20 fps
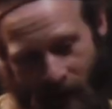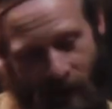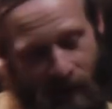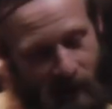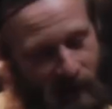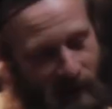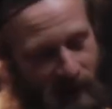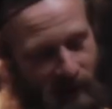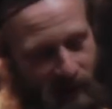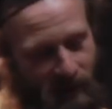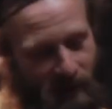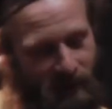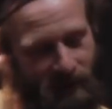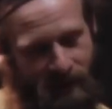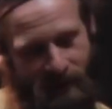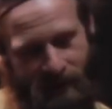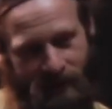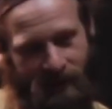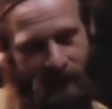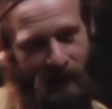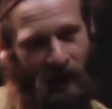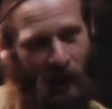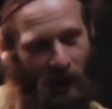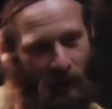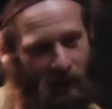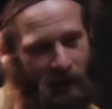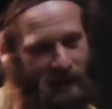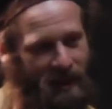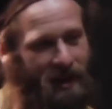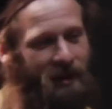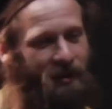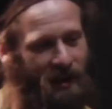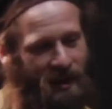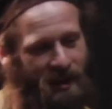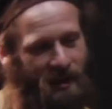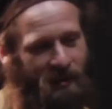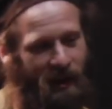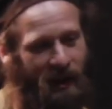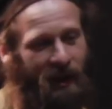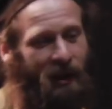I was I was
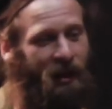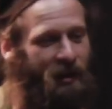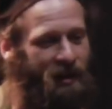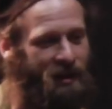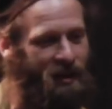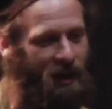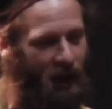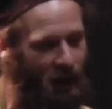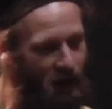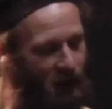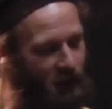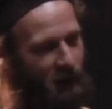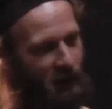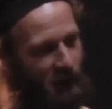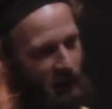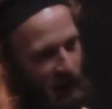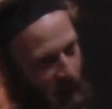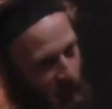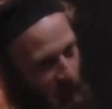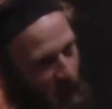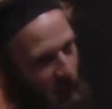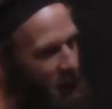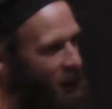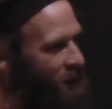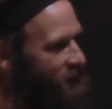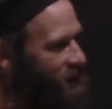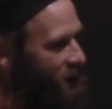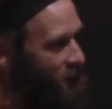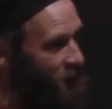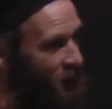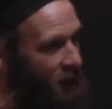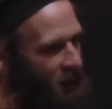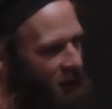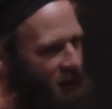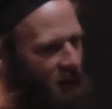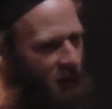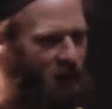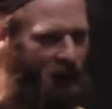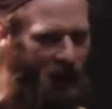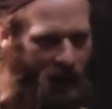interested in being a good soccer goalie, and my mom said, "Well,
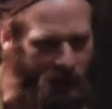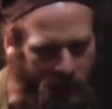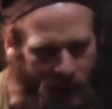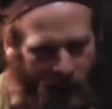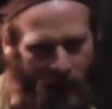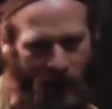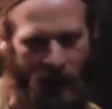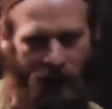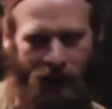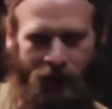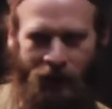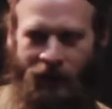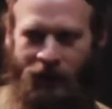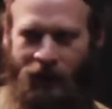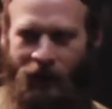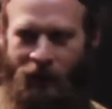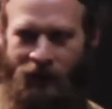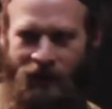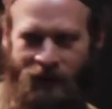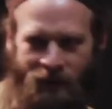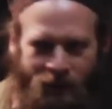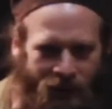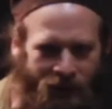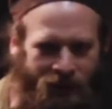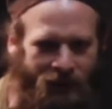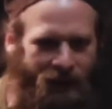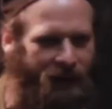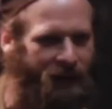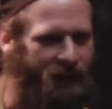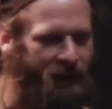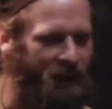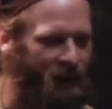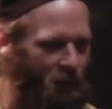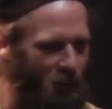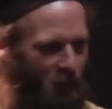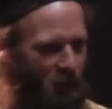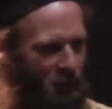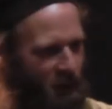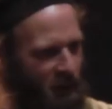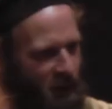if you play piano, you know this will
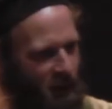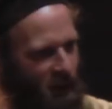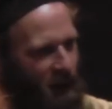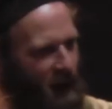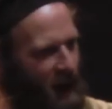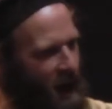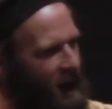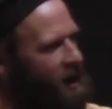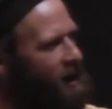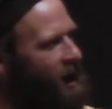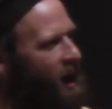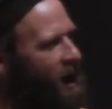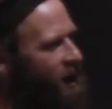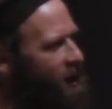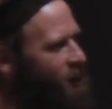improve your hand-eye